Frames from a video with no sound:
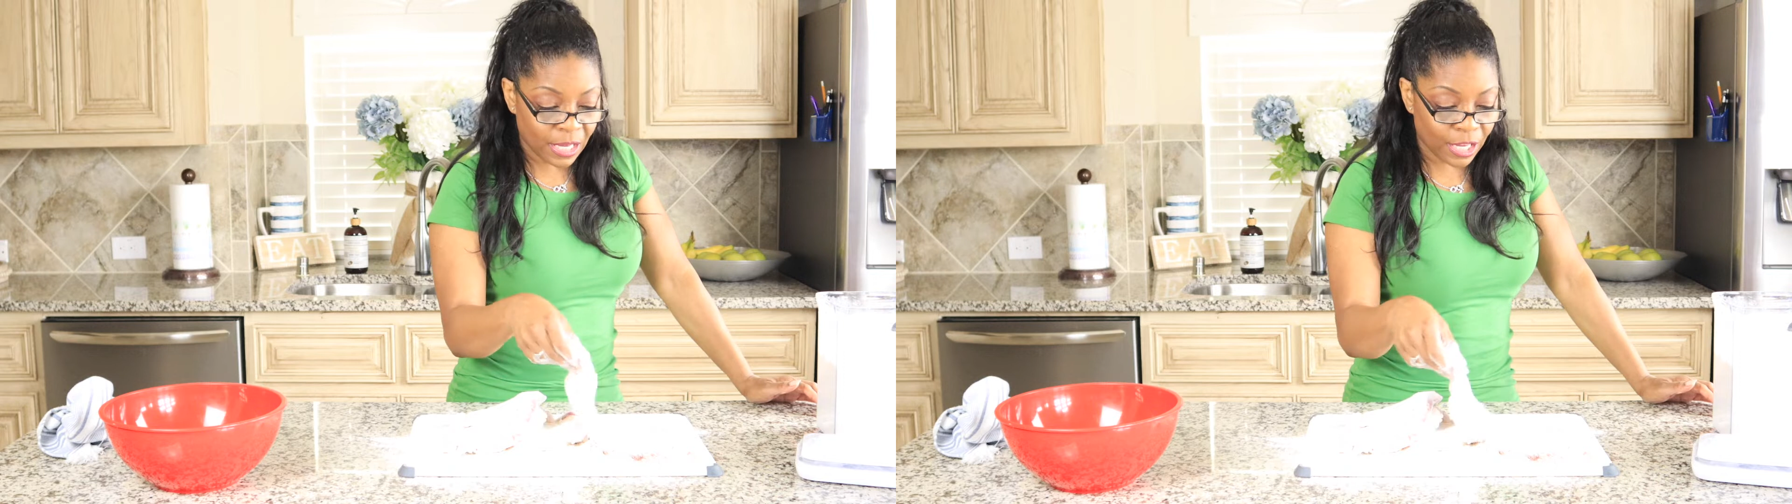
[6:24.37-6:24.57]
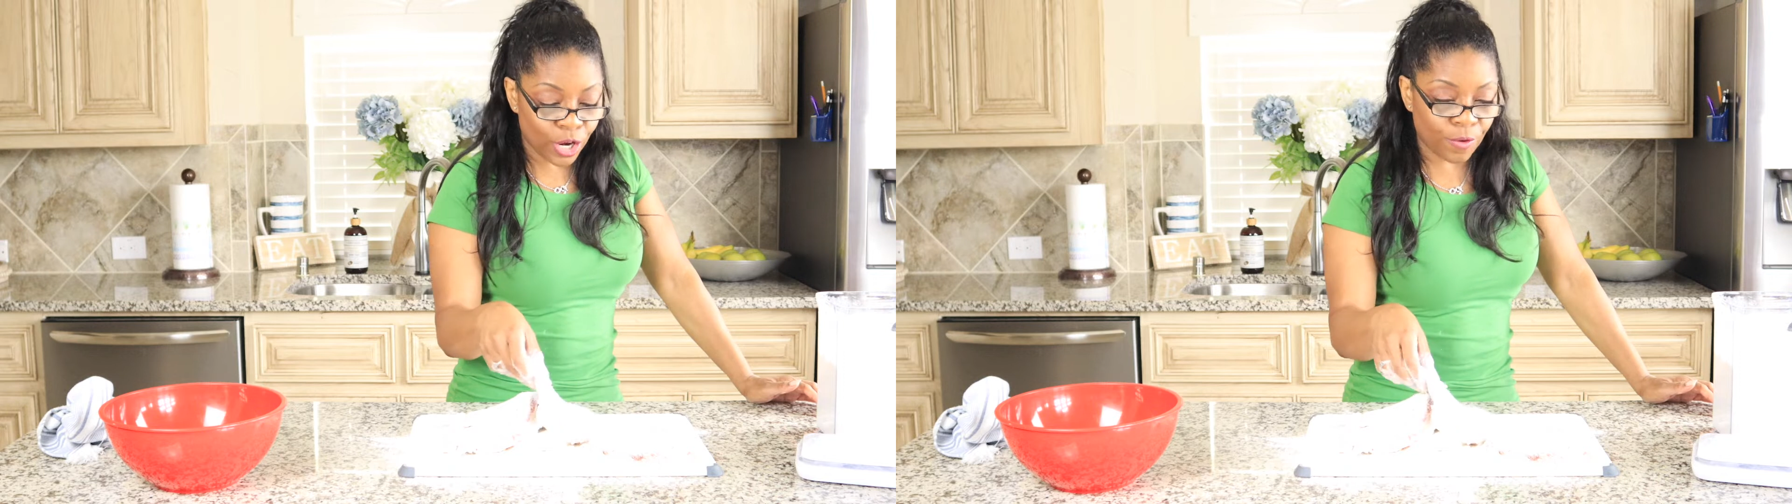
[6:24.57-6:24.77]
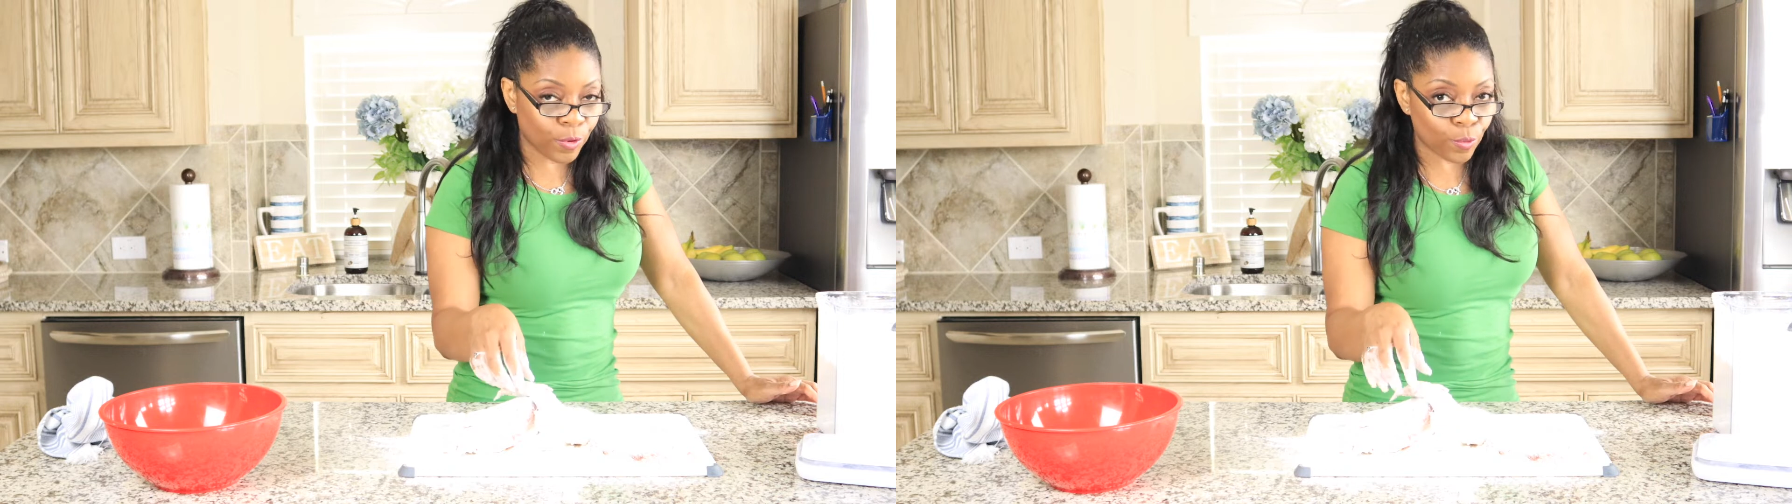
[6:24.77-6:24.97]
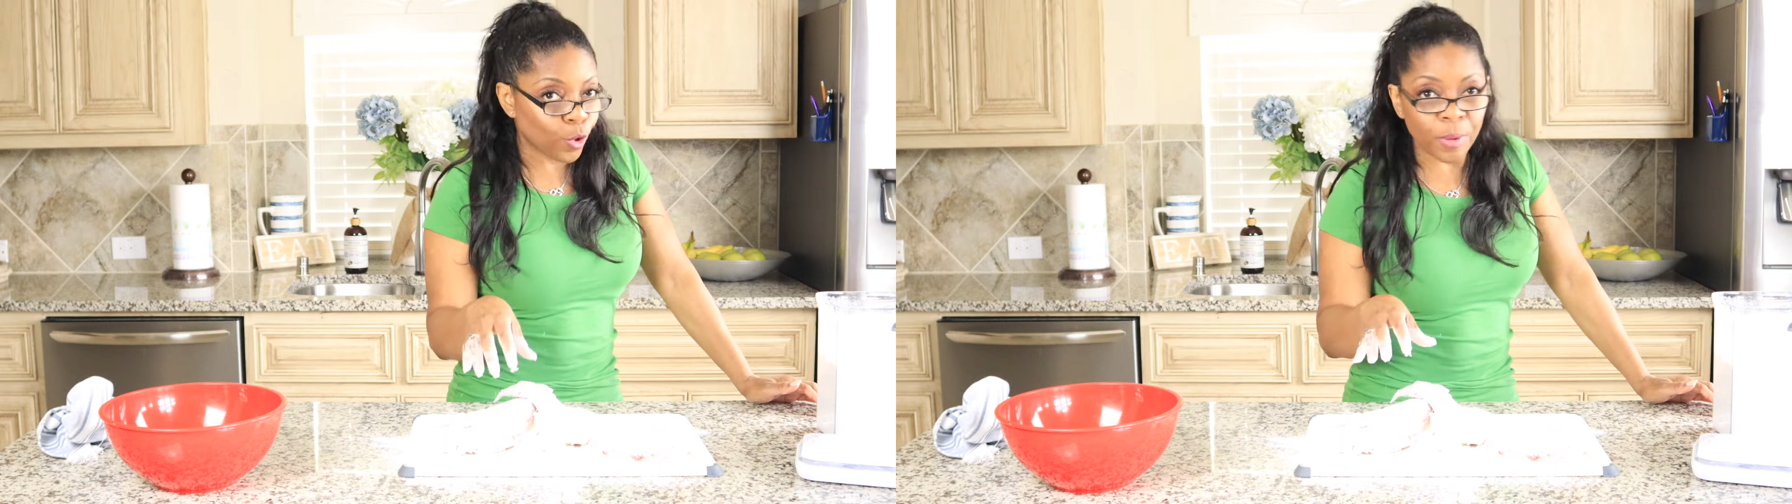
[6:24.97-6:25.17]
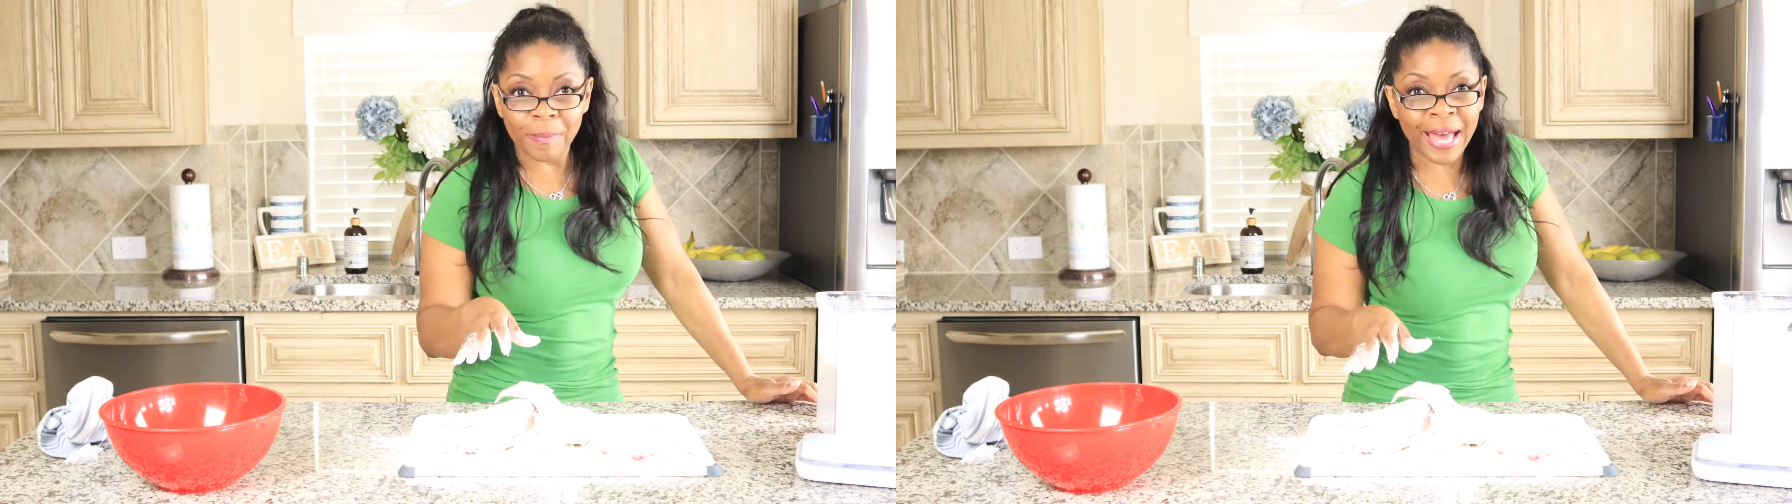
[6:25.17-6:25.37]
in every
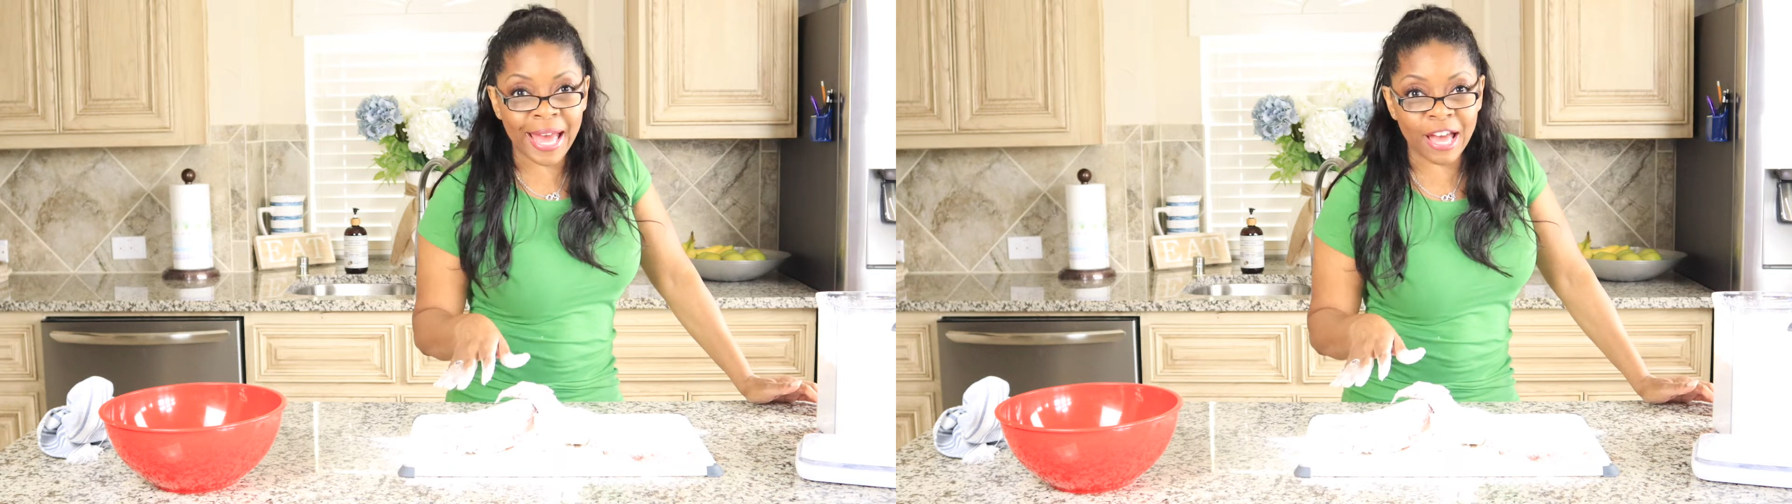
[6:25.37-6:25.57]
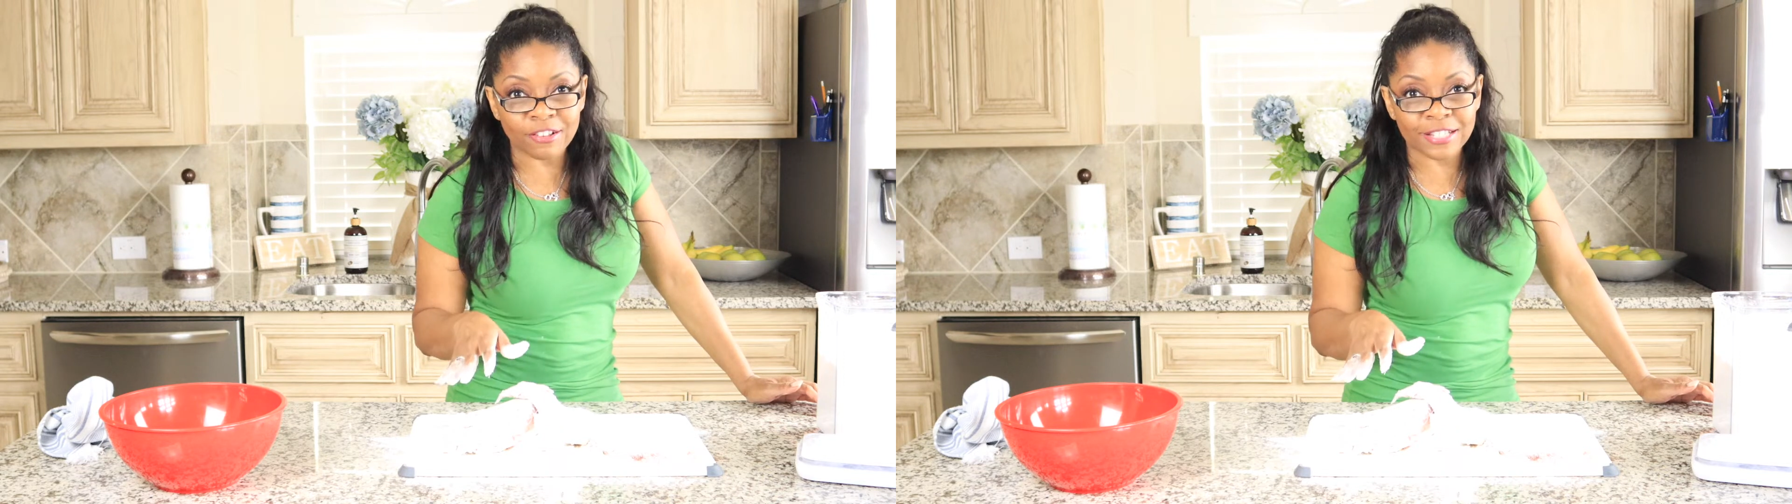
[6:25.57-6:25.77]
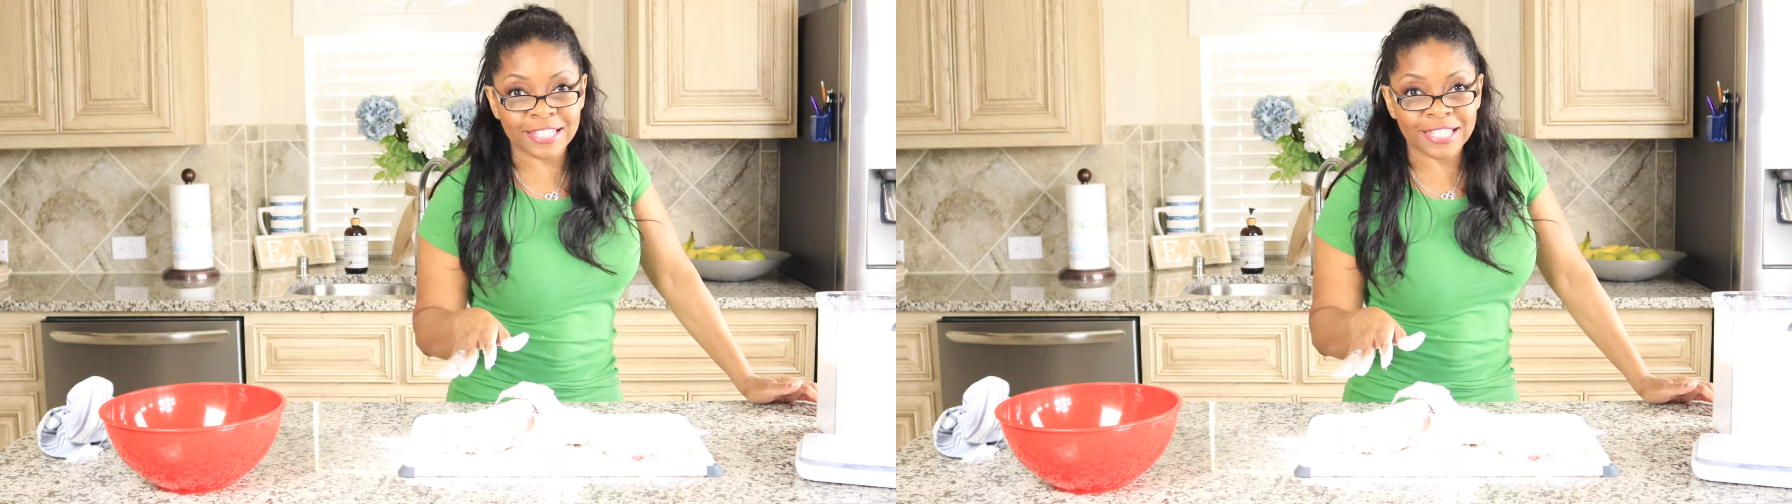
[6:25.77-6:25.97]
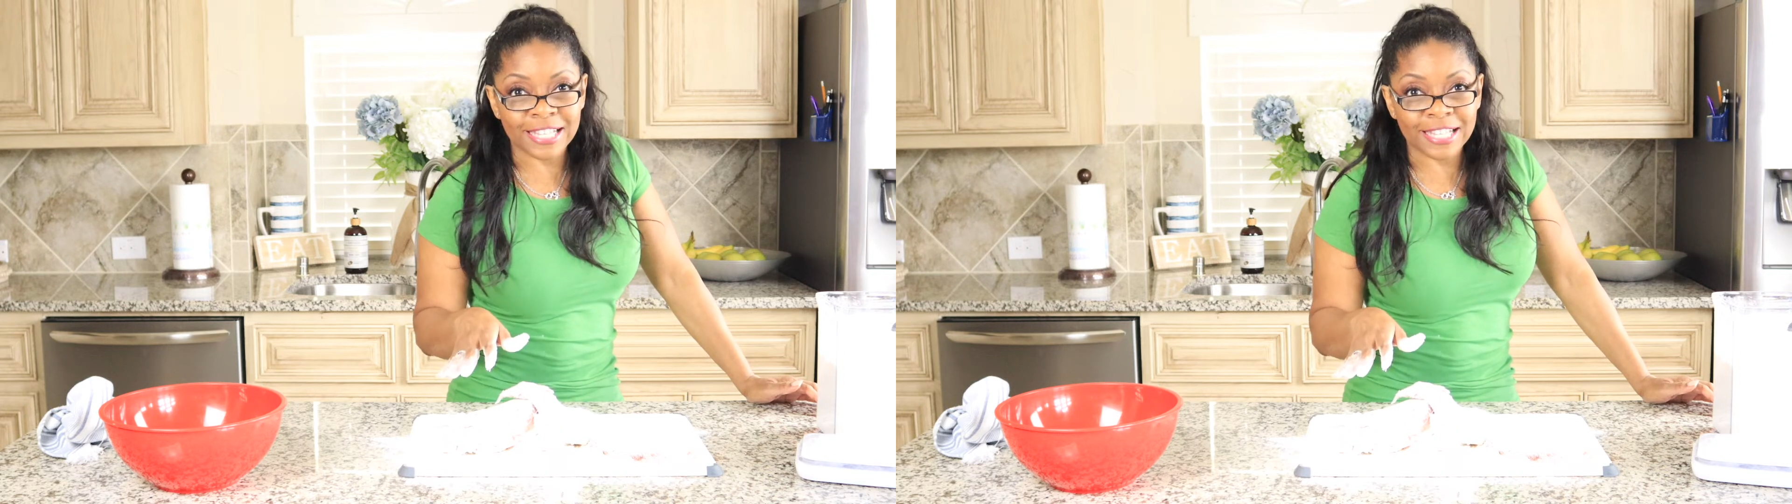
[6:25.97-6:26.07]
room in my house.